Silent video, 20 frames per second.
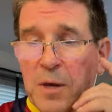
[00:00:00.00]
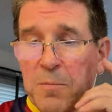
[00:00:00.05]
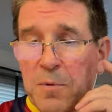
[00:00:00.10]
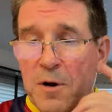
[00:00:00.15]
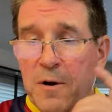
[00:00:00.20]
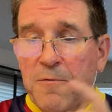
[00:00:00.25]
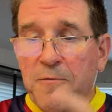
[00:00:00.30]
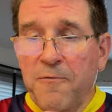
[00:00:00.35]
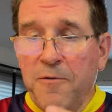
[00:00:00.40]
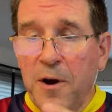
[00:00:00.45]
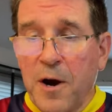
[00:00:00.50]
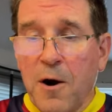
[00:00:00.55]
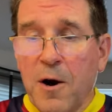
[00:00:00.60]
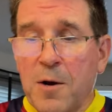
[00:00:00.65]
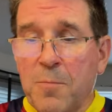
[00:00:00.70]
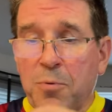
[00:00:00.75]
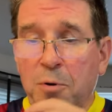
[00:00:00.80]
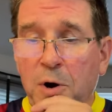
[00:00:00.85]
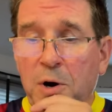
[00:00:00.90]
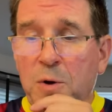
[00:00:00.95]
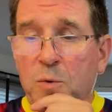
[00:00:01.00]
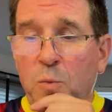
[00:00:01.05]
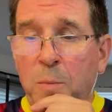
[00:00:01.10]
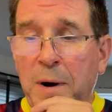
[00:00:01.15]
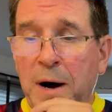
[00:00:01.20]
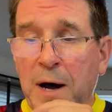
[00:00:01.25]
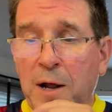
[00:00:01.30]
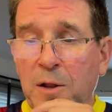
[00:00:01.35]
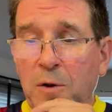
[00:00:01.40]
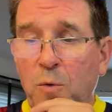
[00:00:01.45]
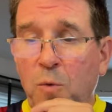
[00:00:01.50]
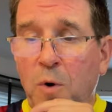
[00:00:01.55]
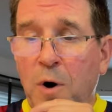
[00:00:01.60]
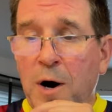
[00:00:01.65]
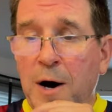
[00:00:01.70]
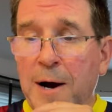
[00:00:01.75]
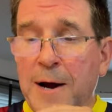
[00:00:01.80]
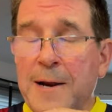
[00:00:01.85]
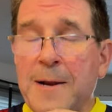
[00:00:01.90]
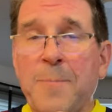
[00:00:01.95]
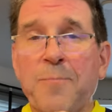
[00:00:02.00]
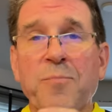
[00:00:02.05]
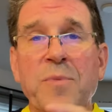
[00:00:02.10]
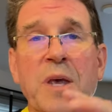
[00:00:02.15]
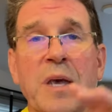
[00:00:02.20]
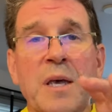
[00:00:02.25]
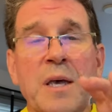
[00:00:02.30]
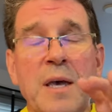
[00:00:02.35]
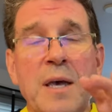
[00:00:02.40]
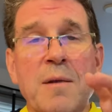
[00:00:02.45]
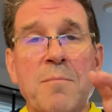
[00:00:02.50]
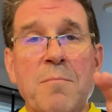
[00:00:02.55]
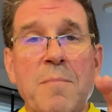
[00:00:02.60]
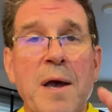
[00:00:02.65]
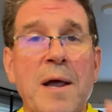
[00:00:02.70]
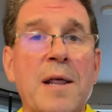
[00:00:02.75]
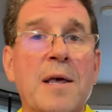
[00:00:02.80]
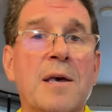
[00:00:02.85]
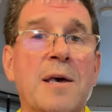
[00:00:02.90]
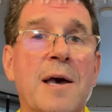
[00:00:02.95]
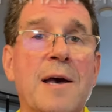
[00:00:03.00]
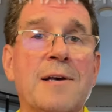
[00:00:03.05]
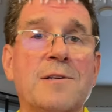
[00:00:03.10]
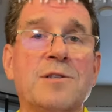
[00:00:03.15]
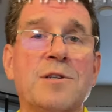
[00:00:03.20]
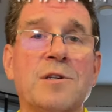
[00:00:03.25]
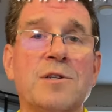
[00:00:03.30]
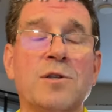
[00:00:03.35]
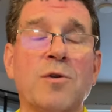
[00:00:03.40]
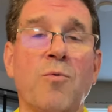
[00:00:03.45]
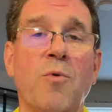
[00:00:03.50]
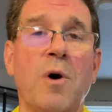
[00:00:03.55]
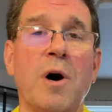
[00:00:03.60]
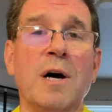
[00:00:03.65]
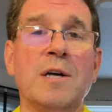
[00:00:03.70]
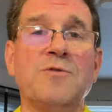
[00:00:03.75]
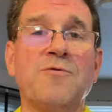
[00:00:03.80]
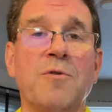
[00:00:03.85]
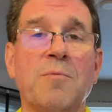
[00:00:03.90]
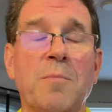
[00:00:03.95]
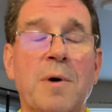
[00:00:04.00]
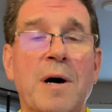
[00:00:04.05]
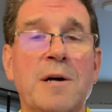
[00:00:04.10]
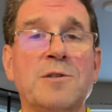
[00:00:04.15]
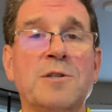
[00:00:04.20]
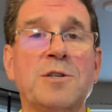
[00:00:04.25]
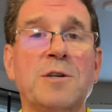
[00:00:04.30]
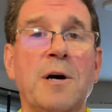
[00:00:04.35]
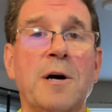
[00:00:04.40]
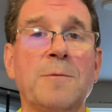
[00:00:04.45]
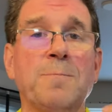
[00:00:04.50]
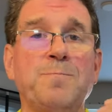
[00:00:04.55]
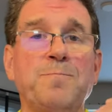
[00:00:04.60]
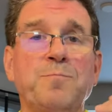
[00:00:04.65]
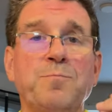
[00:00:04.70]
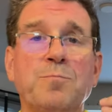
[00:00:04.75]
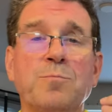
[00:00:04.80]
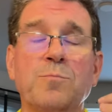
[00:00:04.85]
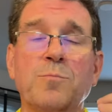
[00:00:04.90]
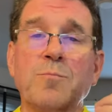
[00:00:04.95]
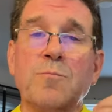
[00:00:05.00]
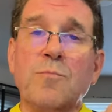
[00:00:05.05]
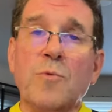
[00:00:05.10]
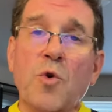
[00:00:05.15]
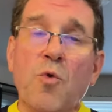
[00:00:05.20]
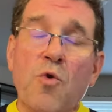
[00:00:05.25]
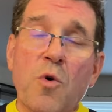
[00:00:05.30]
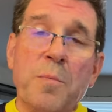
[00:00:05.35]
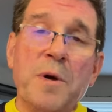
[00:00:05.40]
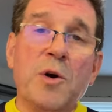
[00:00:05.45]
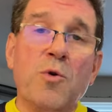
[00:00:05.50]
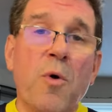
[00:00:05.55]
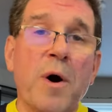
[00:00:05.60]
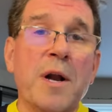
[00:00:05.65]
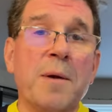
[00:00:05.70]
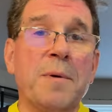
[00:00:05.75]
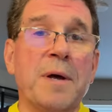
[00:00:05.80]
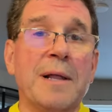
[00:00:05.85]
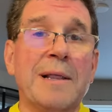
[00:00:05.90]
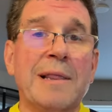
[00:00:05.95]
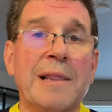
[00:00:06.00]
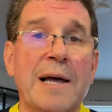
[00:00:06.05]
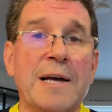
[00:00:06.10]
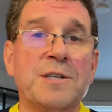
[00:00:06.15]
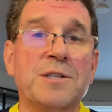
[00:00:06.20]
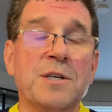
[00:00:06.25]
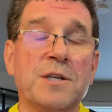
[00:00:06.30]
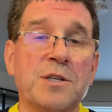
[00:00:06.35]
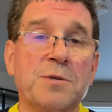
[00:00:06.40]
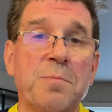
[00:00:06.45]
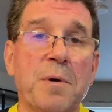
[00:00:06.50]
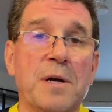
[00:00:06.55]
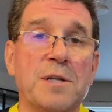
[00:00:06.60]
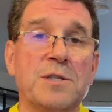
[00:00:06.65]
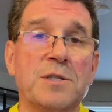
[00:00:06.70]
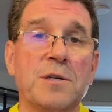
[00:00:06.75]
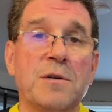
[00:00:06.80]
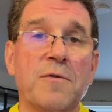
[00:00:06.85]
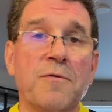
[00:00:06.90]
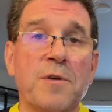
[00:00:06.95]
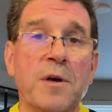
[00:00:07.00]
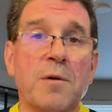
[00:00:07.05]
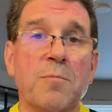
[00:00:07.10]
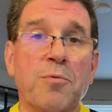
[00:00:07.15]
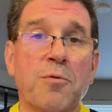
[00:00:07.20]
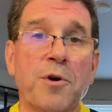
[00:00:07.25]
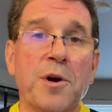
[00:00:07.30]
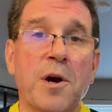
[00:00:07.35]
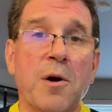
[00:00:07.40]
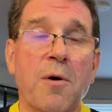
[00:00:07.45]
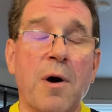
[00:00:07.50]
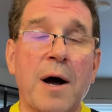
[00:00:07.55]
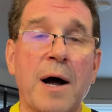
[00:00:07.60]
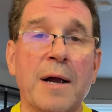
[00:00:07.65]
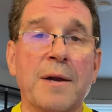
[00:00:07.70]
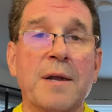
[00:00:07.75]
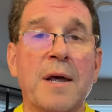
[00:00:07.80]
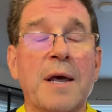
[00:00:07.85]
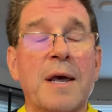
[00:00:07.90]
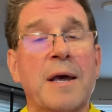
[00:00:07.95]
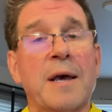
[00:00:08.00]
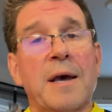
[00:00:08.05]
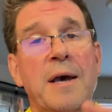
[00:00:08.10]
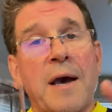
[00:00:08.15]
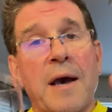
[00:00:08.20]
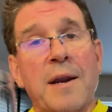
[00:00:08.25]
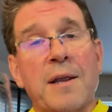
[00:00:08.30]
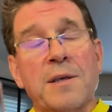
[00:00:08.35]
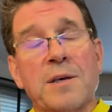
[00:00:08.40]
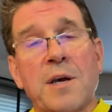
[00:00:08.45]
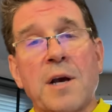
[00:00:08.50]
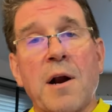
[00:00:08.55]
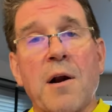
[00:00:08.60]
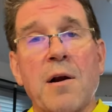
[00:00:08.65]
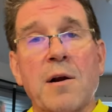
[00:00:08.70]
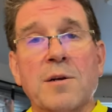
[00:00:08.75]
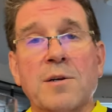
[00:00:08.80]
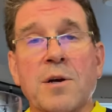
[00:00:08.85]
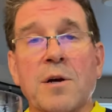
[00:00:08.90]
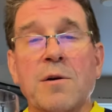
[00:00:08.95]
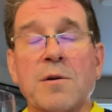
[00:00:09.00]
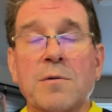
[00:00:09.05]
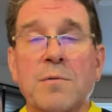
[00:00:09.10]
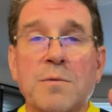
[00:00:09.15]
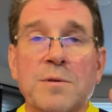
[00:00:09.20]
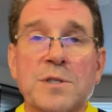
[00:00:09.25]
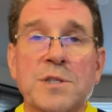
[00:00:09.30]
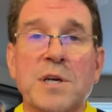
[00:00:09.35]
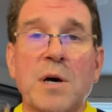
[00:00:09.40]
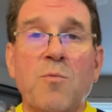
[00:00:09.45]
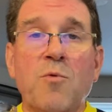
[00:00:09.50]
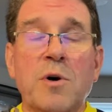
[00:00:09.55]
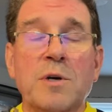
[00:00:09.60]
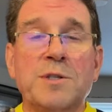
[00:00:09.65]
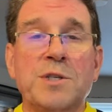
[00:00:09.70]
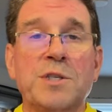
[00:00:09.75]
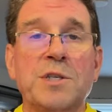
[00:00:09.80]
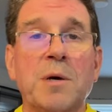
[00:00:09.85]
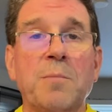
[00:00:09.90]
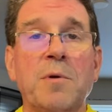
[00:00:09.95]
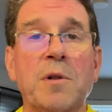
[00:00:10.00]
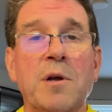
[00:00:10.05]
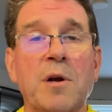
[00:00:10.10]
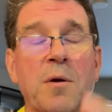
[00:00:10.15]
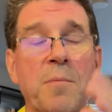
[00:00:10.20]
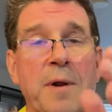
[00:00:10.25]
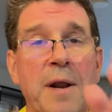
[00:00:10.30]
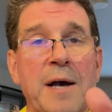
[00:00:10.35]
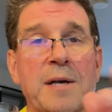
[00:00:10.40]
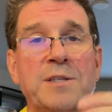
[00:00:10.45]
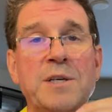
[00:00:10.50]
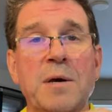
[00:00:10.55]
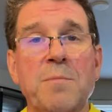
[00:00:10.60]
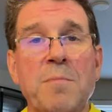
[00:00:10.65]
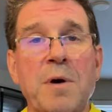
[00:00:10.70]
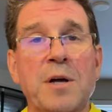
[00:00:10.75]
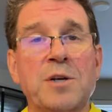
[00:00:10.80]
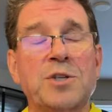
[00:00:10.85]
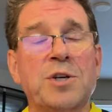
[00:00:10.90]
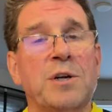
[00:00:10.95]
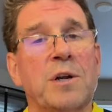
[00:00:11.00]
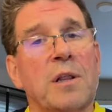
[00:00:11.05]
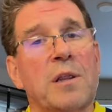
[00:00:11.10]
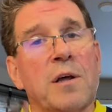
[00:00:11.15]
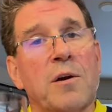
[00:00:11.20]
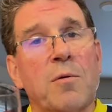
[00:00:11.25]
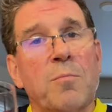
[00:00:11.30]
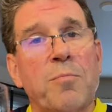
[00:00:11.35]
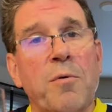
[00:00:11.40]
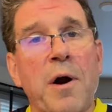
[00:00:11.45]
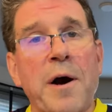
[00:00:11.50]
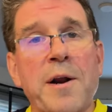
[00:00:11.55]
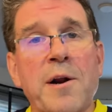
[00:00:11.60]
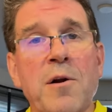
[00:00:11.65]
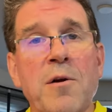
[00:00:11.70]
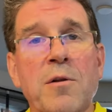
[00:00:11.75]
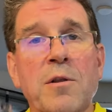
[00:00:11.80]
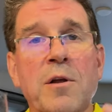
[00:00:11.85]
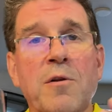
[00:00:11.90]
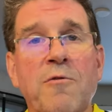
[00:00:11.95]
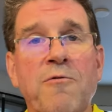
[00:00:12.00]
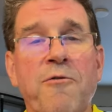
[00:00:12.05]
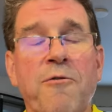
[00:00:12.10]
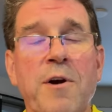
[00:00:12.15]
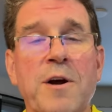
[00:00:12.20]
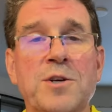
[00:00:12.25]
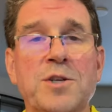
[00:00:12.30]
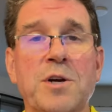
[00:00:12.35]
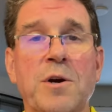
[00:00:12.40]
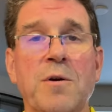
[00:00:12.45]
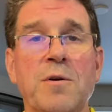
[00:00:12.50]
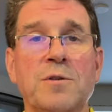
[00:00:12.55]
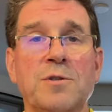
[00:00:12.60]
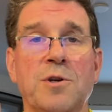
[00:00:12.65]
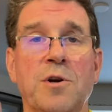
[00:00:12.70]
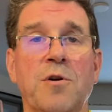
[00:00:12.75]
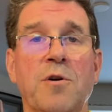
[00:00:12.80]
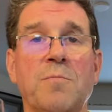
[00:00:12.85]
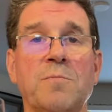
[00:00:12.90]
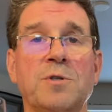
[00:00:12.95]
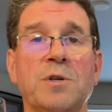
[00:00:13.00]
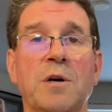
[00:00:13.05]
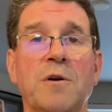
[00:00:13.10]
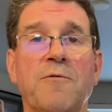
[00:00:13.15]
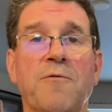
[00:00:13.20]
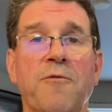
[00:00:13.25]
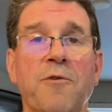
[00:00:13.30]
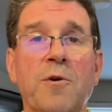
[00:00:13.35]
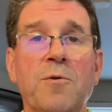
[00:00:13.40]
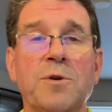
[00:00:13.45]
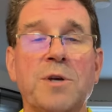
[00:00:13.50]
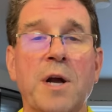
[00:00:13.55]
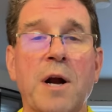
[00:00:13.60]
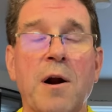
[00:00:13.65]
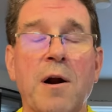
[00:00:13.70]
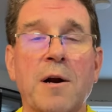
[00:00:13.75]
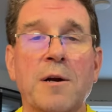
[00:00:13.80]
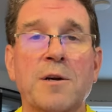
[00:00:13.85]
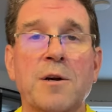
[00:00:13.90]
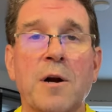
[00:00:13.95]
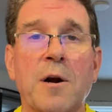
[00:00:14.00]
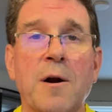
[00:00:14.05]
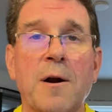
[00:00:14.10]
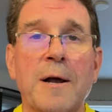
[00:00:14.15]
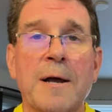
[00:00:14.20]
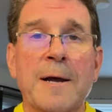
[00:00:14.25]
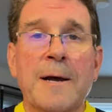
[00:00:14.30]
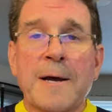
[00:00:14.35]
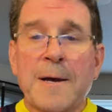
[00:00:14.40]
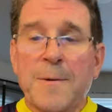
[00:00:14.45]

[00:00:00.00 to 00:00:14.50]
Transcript: But a very pretty bottle of wine. In many cases, the wines from Montsant will be quite a bit less expensive than Priorat. And in character, somewhat similar, but as I mentioned, a little brighter, a little fresher in terms of fruit character,